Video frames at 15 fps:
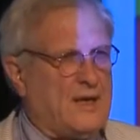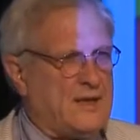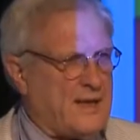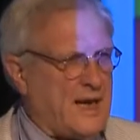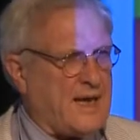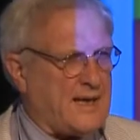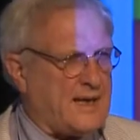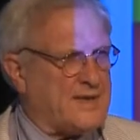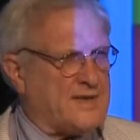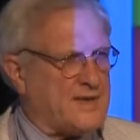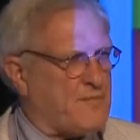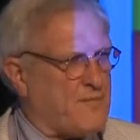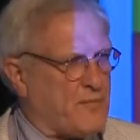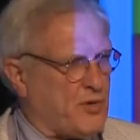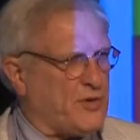That is
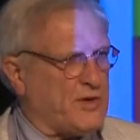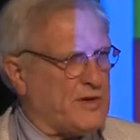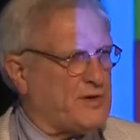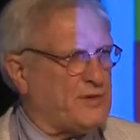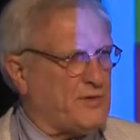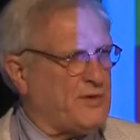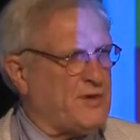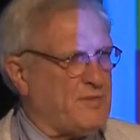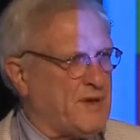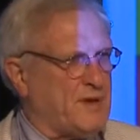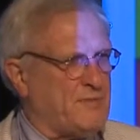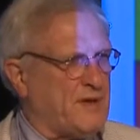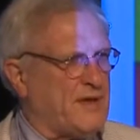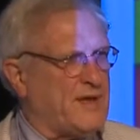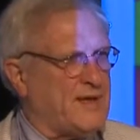important to
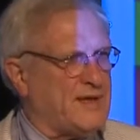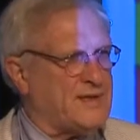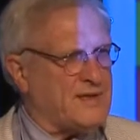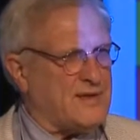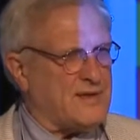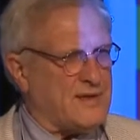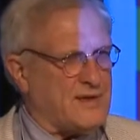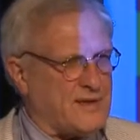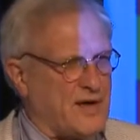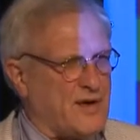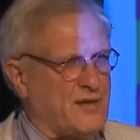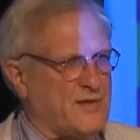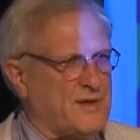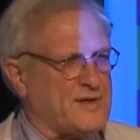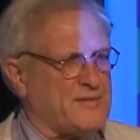remember. It is
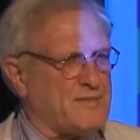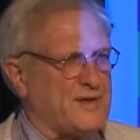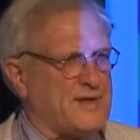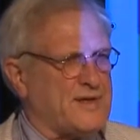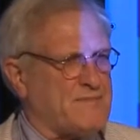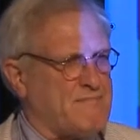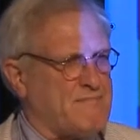terrorism is